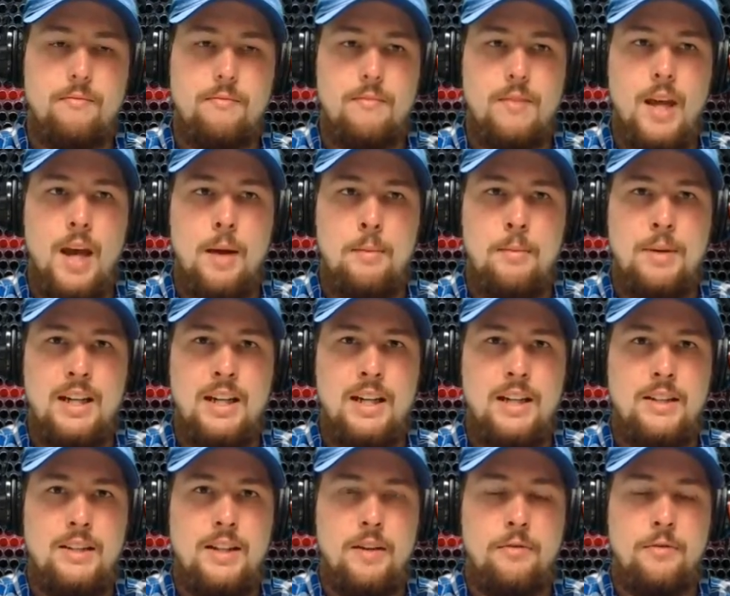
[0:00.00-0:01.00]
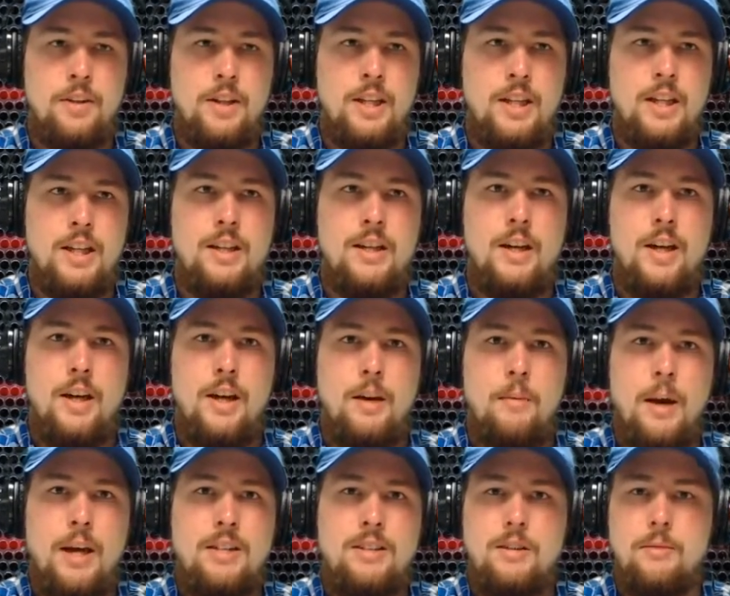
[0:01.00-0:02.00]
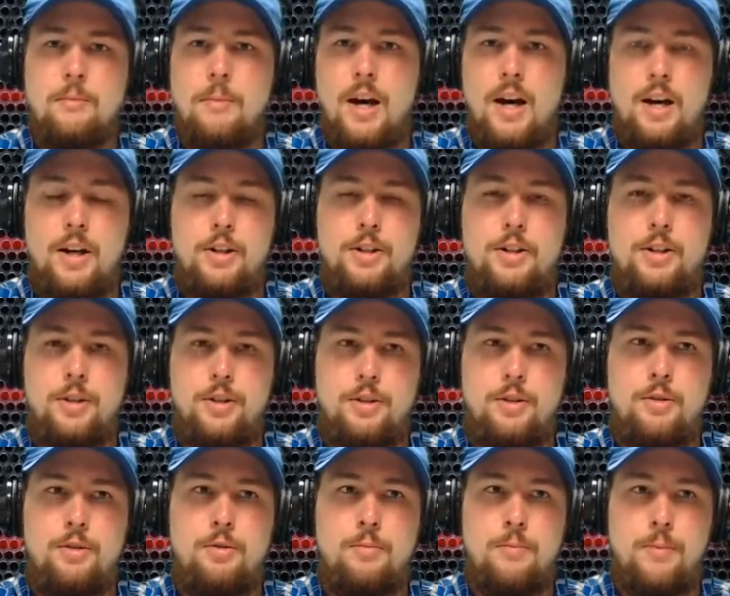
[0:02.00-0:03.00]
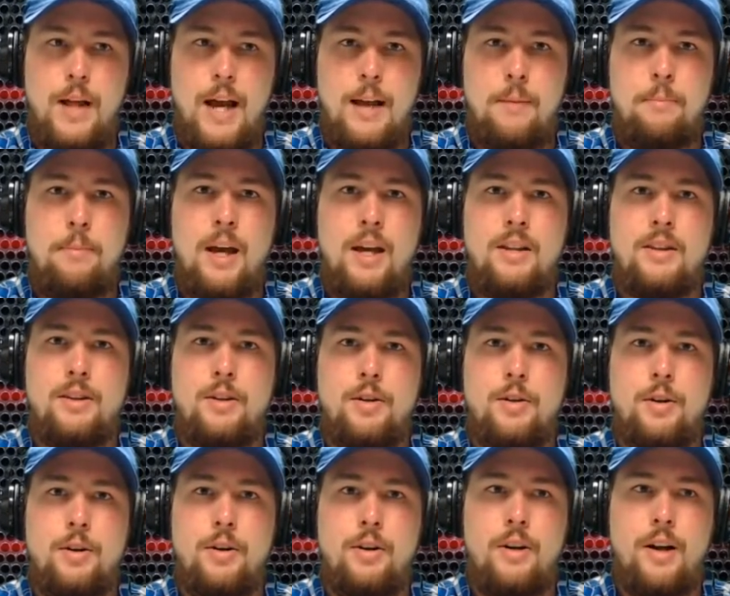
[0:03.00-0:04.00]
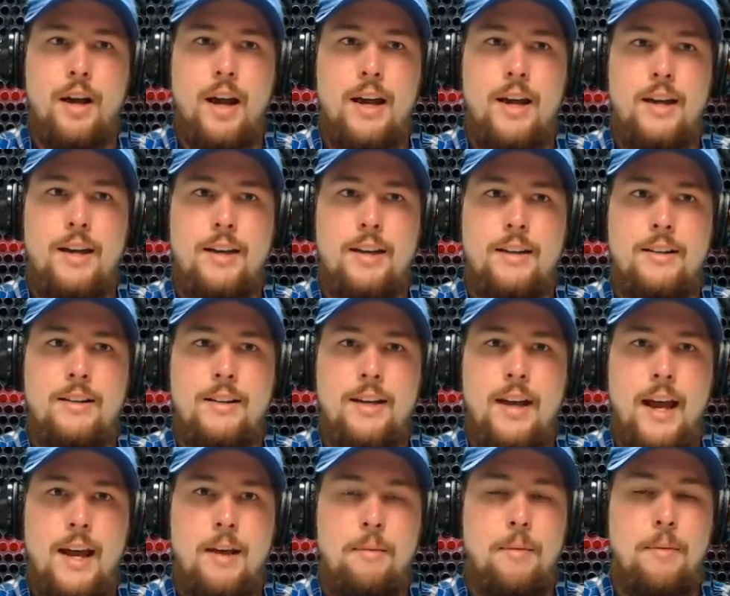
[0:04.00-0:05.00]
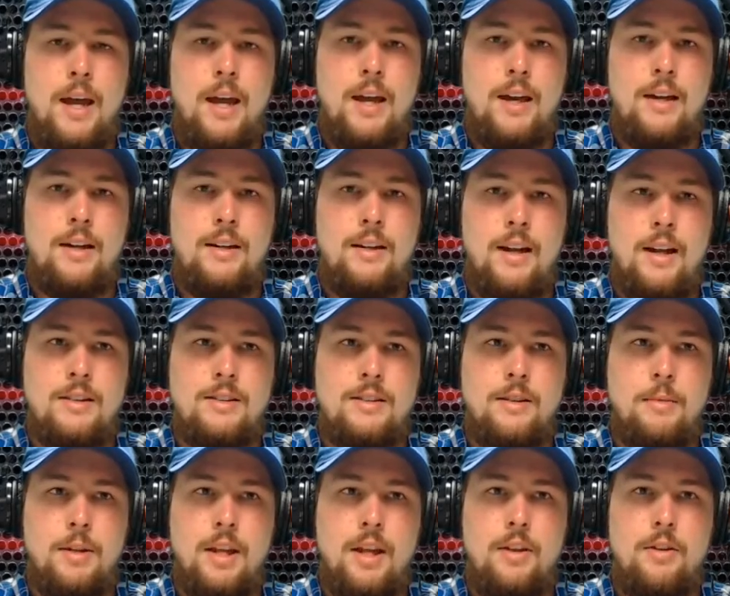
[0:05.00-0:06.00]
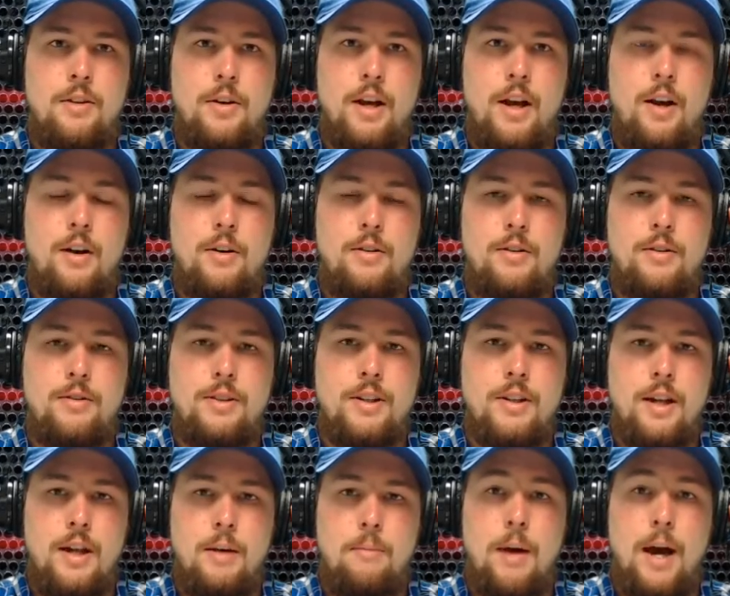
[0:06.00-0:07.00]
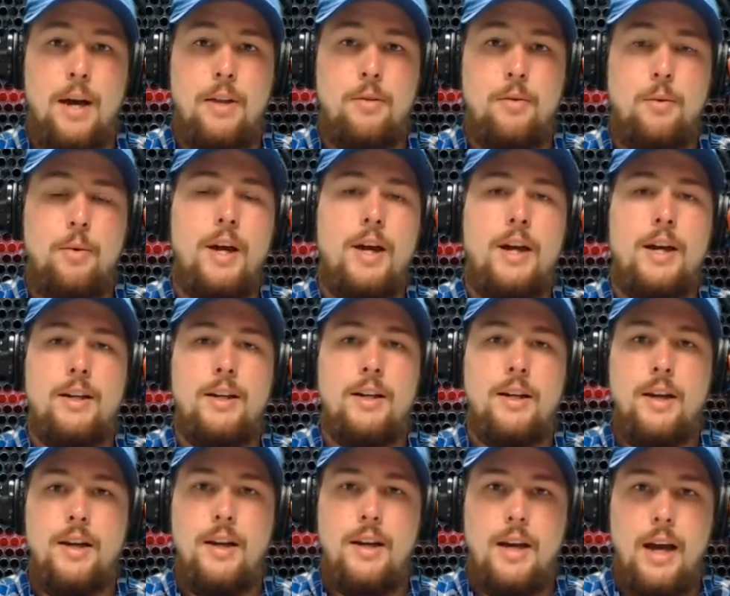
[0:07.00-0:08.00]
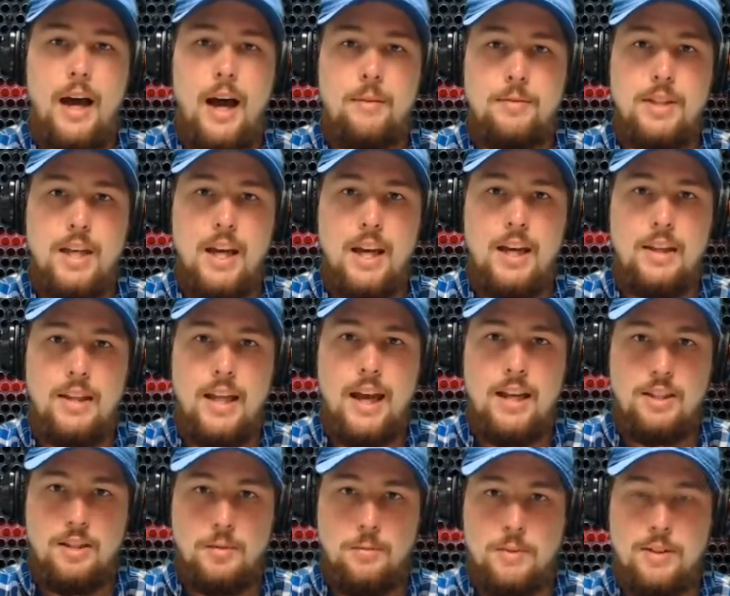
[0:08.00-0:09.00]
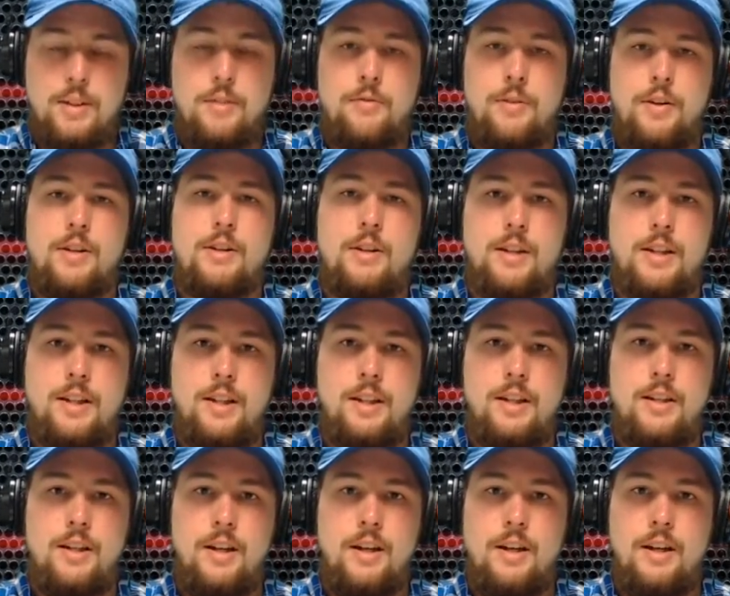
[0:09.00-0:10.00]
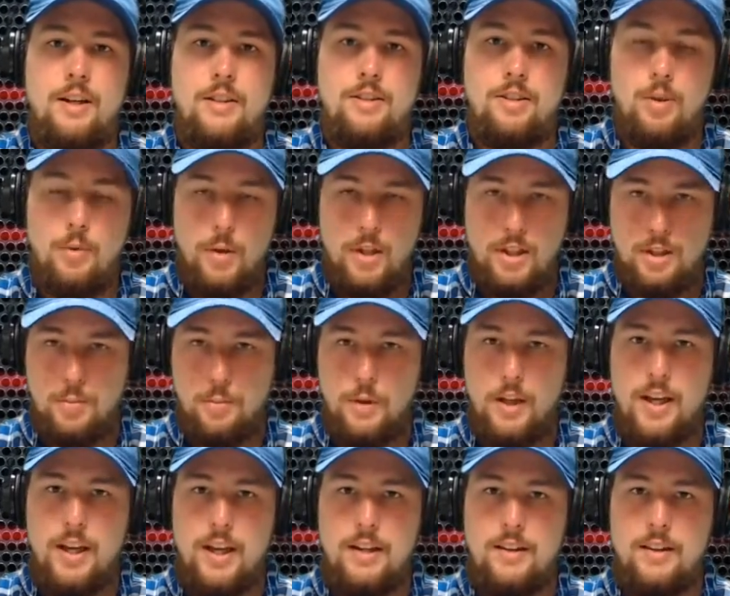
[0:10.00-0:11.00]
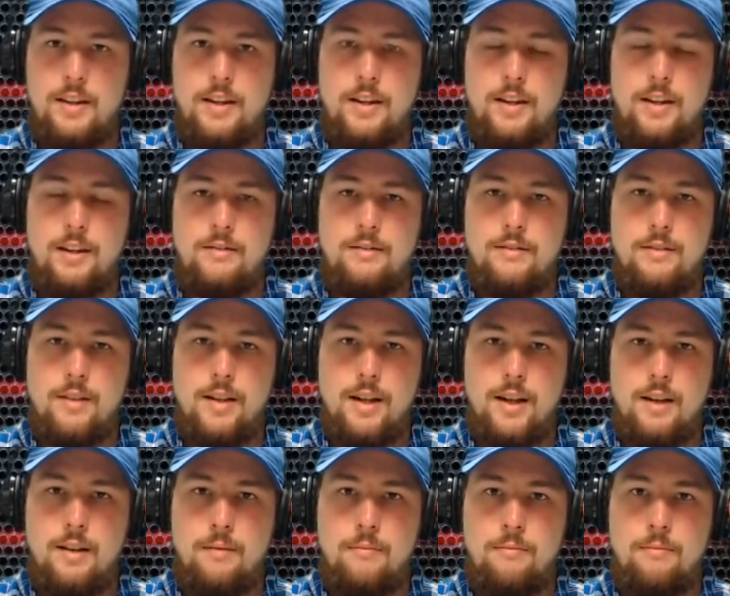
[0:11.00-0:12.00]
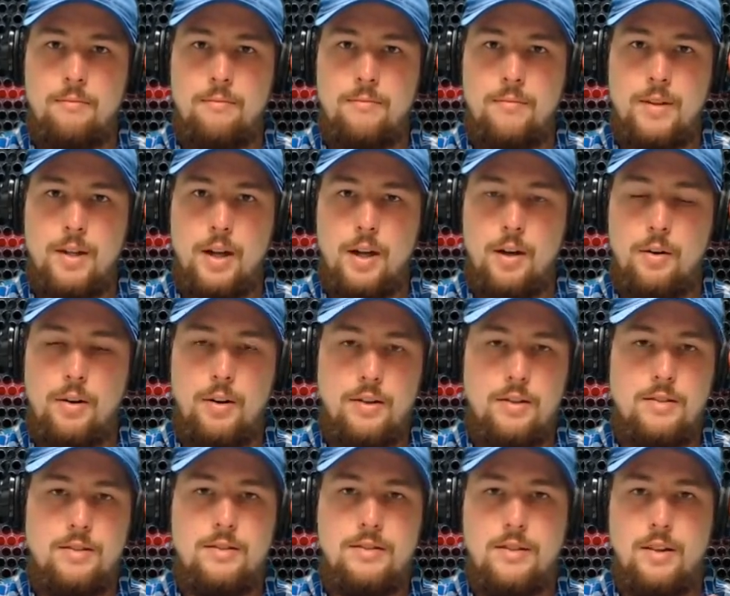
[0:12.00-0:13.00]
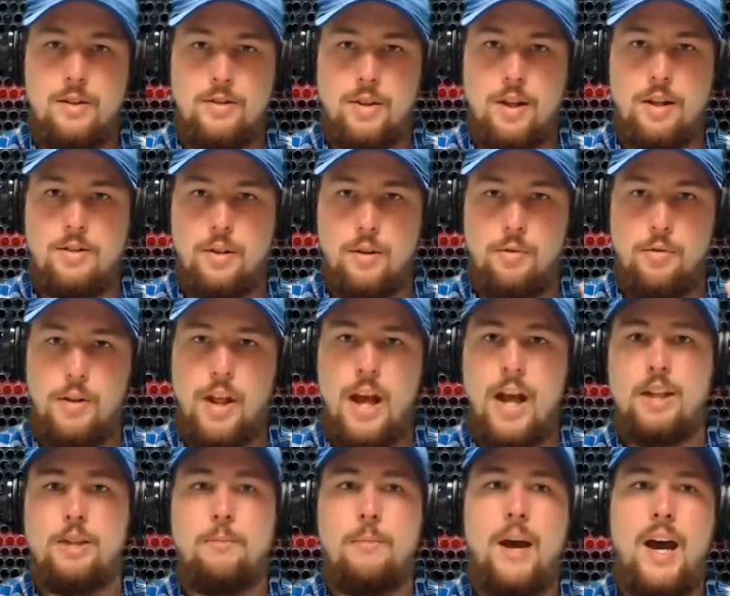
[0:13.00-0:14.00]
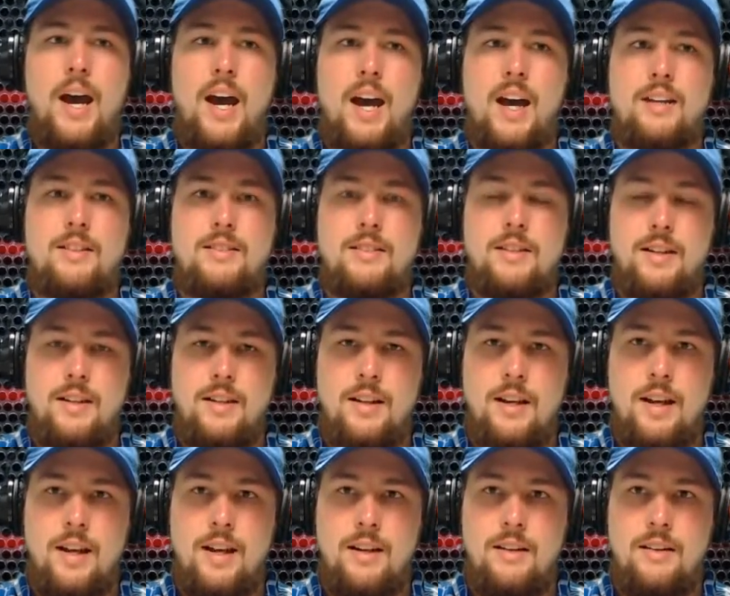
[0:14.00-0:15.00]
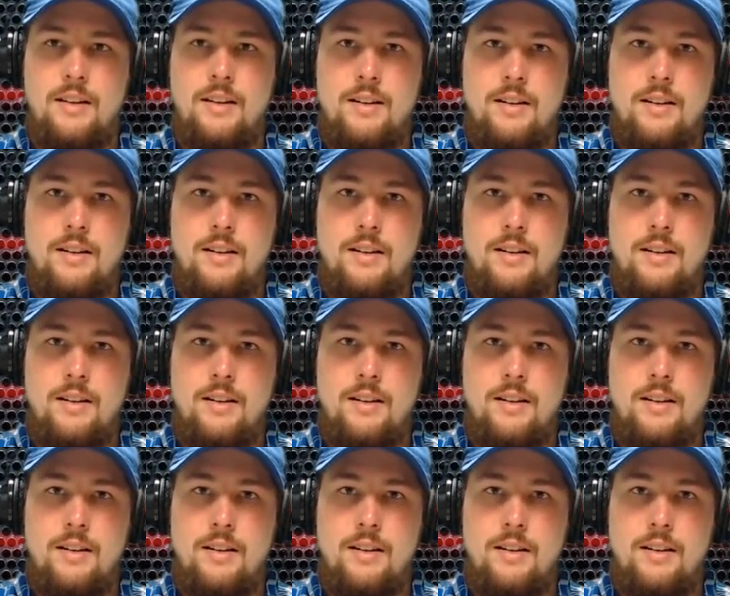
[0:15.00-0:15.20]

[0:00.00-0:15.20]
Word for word: I mean, it definitely pays homage to Black Panther and Ant Man and, and some of the other characters. And, and by the way, I'm saying that specifically to explain that, um, you know, because there's also flashbacks and, and